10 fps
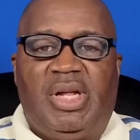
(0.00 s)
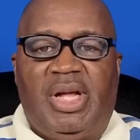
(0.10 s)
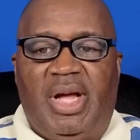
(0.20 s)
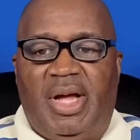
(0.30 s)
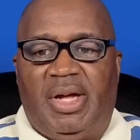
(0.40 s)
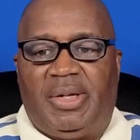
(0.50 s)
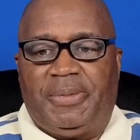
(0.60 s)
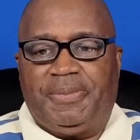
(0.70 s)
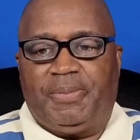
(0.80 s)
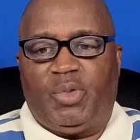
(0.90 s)

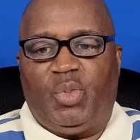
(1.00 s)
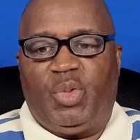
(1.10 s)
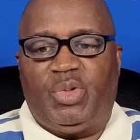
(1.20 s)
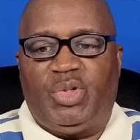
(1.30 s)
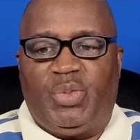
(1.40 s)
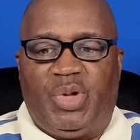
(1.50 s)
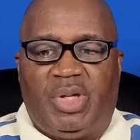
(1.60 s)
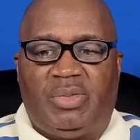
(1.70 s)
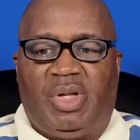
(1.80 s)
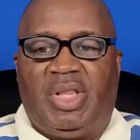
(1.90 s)
we were
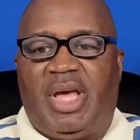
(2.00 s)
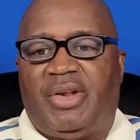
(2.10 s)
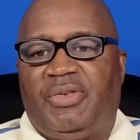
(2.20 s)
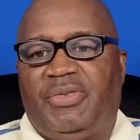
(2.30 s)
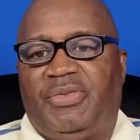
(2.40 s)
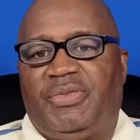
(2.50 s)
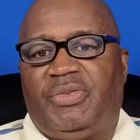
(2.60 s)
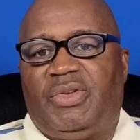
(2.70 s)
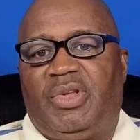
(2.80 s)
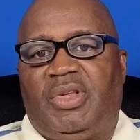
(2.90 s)
doing a lot of
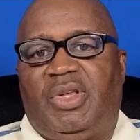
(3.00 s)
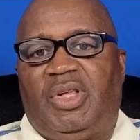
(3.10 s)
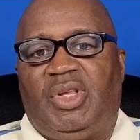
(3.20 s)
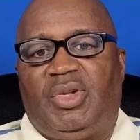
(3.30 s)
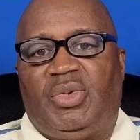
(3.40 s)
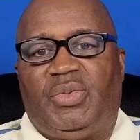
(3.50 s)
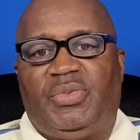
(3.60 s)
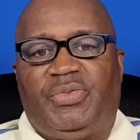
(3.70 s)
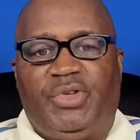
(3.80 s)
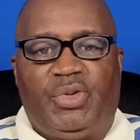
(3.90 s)

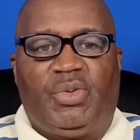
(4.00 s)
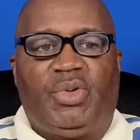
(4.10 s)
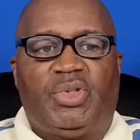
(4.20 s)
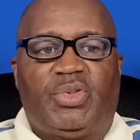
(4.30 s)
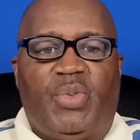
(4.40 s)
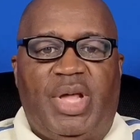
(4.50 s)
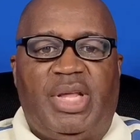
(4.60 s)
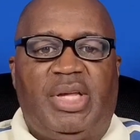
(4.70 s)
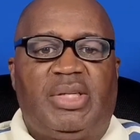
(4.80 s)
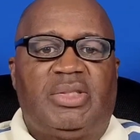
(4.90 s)
funerals,
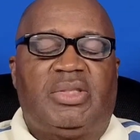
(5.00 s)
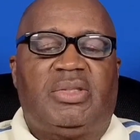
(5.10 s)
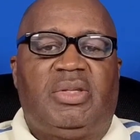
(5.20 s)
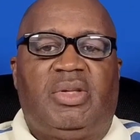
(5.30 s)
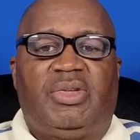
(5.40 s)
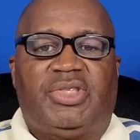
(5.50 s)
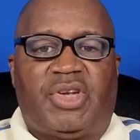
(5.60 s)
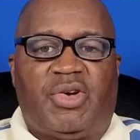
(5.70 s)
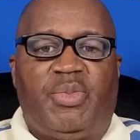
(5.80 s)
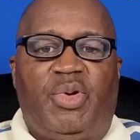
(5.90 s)
weddings,
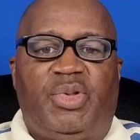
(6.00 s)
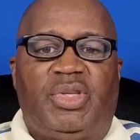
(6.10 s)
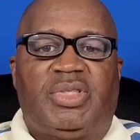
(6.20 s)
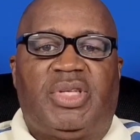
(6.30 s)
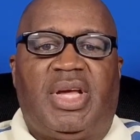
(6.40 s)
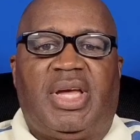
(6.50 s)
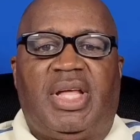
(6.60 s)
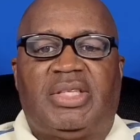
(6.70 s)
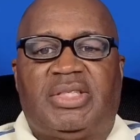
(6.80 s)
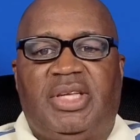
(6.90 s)
ceremonies, and that
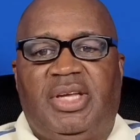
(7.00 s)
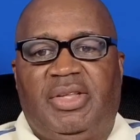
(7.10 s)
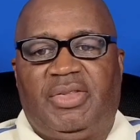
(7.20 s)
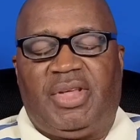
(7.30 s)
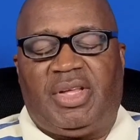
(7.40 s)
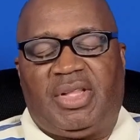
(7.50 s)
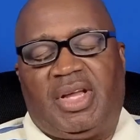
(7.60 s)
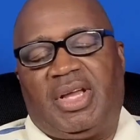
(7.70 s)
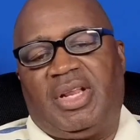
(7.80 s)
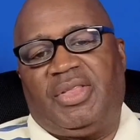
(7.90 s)
kind of thing.
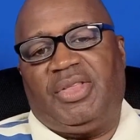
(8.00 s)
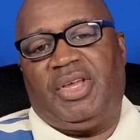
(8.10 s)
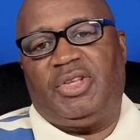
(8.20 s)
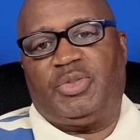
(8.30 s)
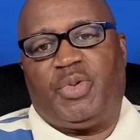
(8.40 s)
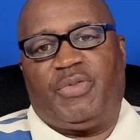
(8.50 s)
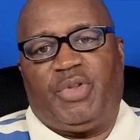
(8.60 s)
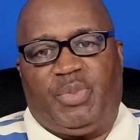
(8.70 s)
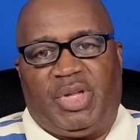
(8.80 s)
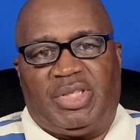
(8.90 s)
That kind of thing is
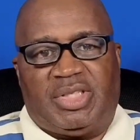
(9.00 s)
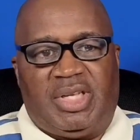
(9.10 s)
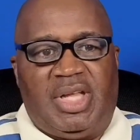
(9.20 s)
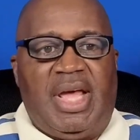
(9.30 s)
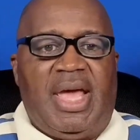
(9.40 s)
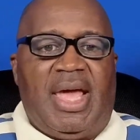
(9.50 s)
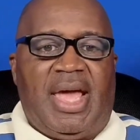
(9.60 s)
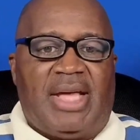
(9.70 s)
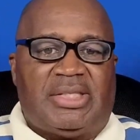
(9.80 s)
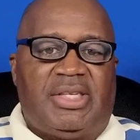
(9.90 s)
perfect because it
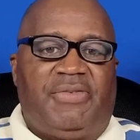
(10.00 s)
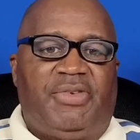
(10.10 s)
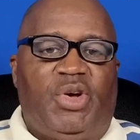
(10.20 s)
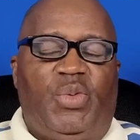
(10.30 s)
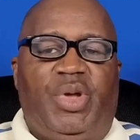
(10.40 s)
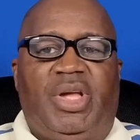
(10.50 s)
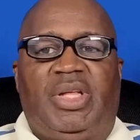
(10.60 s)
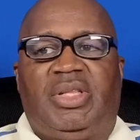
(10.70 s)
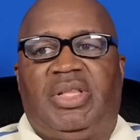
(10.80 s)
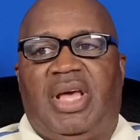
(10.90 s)
has enough low
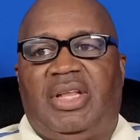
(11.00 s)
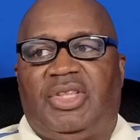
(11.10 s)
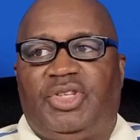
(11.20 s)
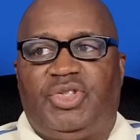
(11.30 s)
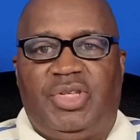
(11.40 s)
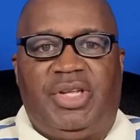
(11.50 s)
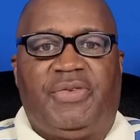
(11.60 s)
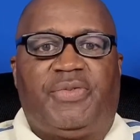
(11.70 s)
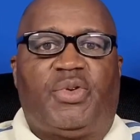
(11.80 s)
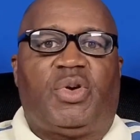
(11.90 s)
end that you need it
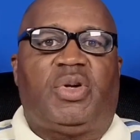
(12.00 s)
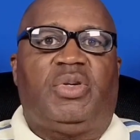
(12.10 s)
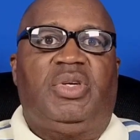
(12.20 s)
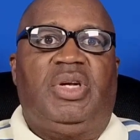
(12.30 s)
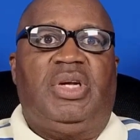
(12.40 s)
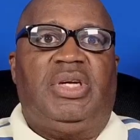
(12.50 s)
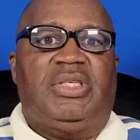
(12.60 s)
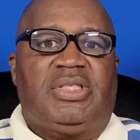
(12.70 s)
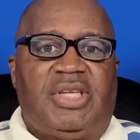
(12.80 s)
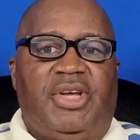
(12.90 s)
for
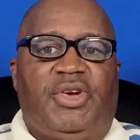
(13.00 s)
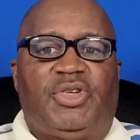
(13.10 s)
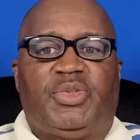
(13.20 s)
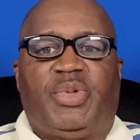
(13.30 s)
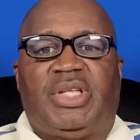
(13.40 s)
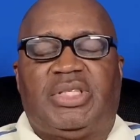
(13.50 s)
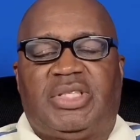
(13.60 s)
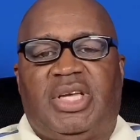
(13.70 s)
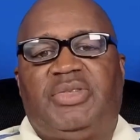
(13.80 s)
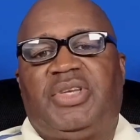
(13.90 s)
singers, but at the
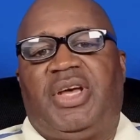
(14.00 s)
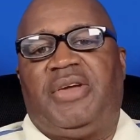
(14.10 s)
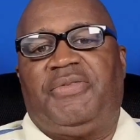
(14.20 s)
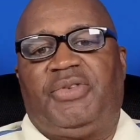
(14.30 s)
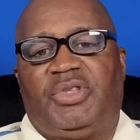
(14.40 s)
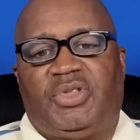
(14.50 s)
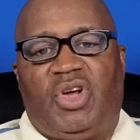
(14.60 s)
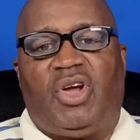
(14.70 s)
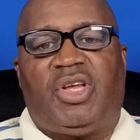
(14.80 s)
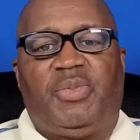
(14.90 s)
same time for the
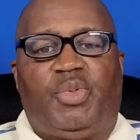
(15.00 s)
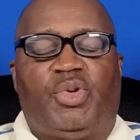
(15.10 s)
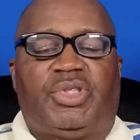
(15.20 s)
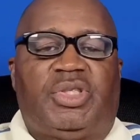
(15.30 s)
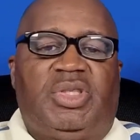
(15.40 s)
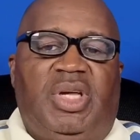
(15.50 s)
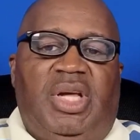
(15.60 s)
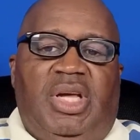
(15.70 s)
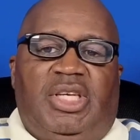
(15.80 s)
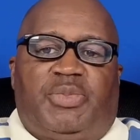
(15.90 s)
talking portion,
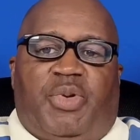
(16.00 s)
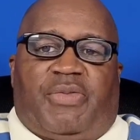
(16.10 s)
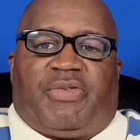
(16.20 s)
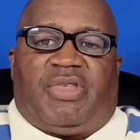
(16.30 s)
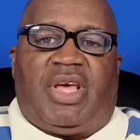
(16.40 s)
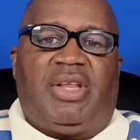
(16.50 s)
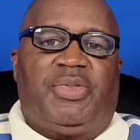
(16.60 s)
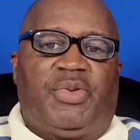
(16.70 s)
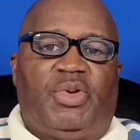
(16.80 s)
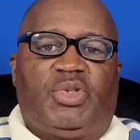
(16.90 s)
it's perfect for that. It
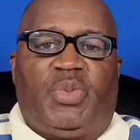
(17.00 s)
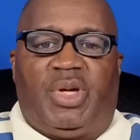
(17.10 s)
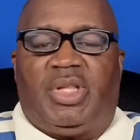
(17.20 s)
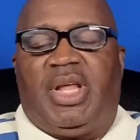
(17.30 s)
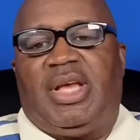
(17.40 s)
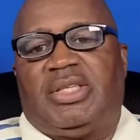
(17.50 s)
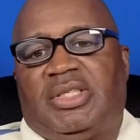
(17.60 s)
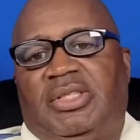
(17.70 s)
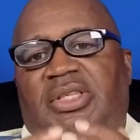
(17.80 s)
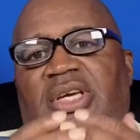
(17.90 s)
throws well. It has
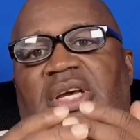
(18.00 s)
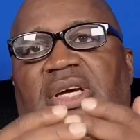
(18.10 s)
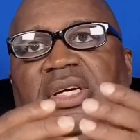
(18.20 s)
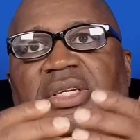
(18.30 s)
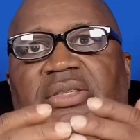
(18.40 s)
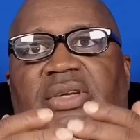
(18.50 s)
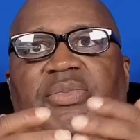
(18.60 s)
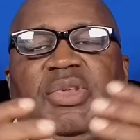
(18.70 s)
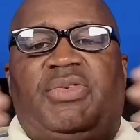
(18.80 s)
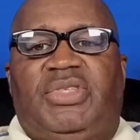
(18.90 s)
I
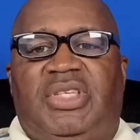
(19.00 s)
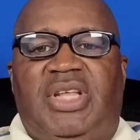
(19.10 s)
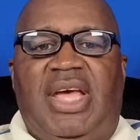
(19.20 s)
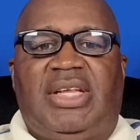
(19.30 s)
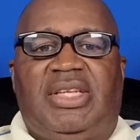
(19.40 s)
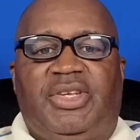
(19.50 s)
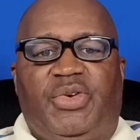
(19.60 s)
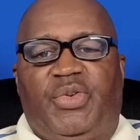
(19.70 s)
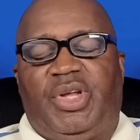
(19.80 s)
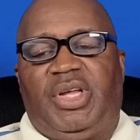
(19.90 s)
believe it's a
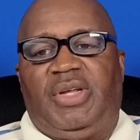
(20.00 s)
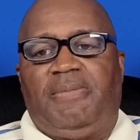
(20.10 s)
90-degree